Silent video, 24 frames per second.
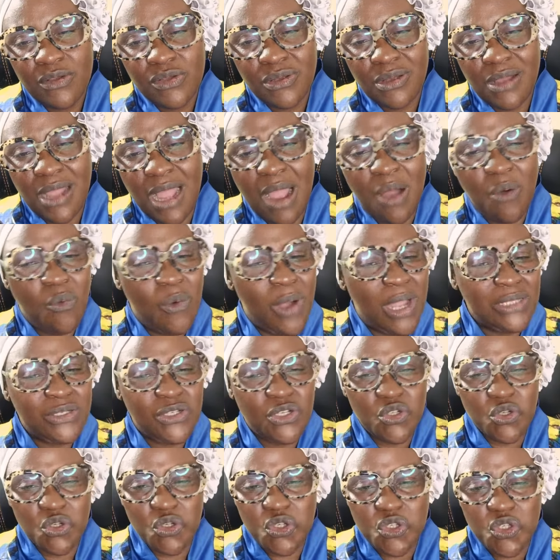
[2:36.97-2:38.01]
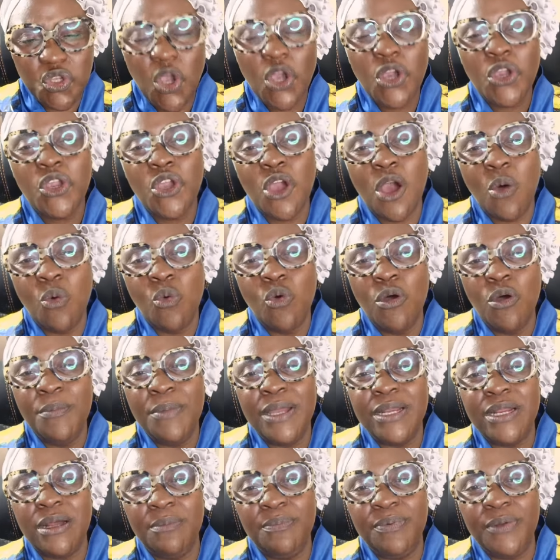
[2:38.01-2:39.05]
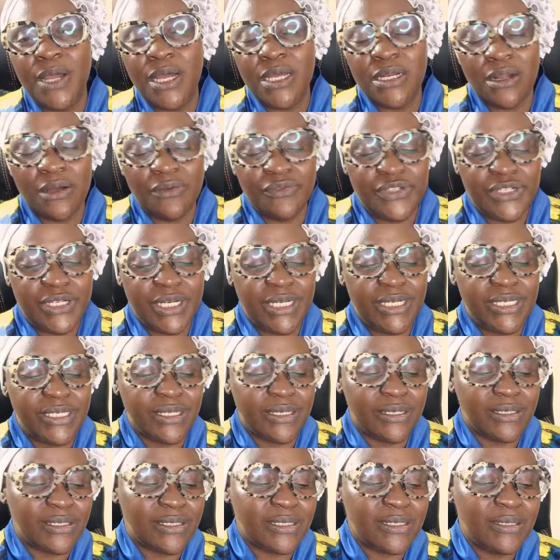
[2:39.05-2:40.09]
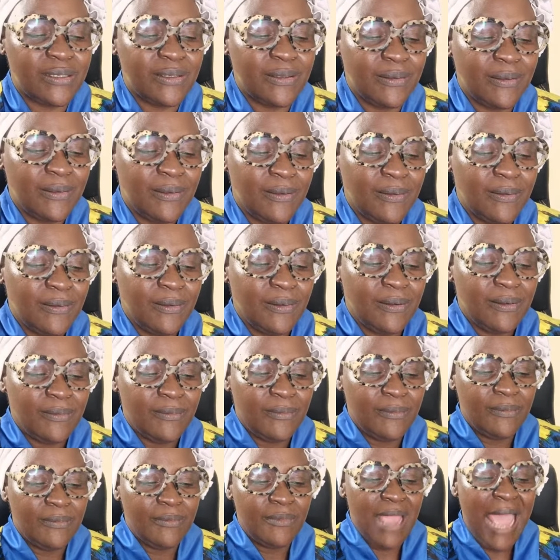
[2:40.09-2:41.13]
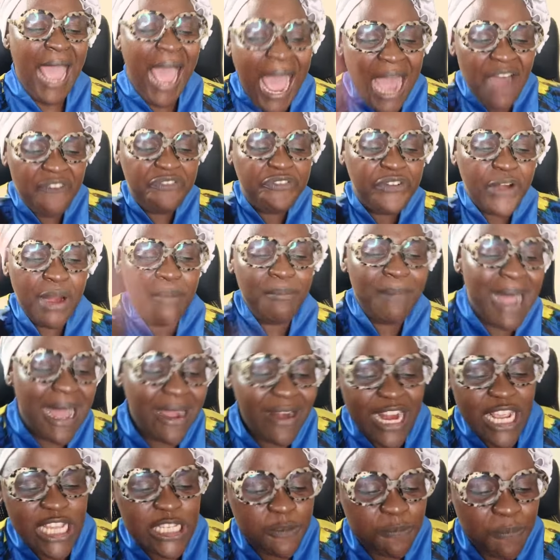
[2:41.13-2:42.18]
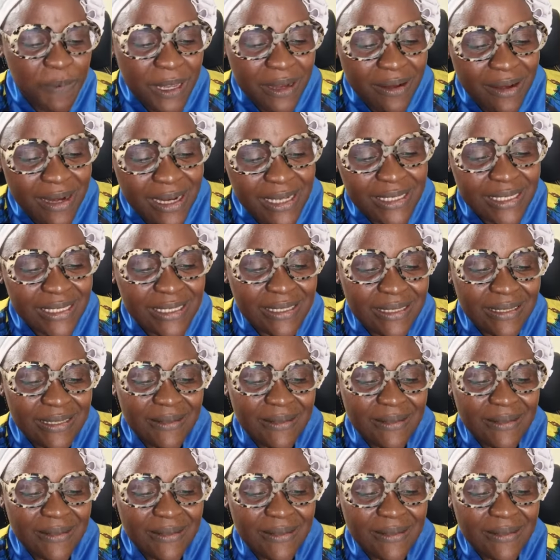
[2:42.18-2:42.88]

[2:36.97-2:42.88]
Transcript: I want you to soak your womb in the blood of Jesus. Every marine spirit